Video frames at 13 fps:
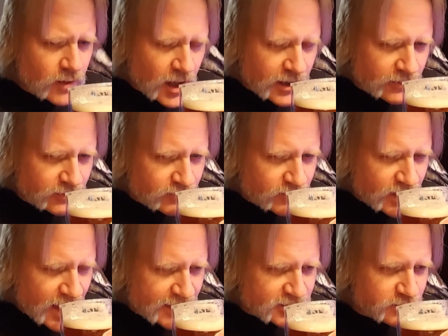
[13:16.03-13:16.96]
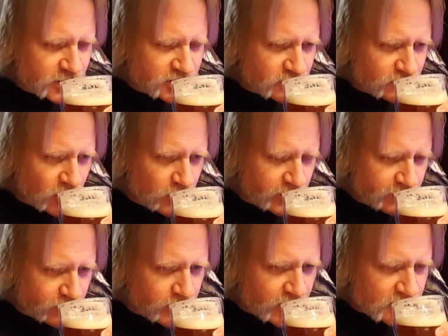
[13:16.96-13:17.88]
I don't catch much aroma
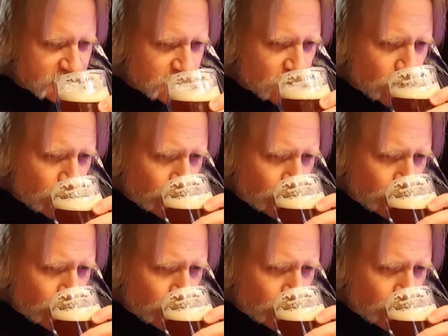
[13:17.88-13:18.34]
from this.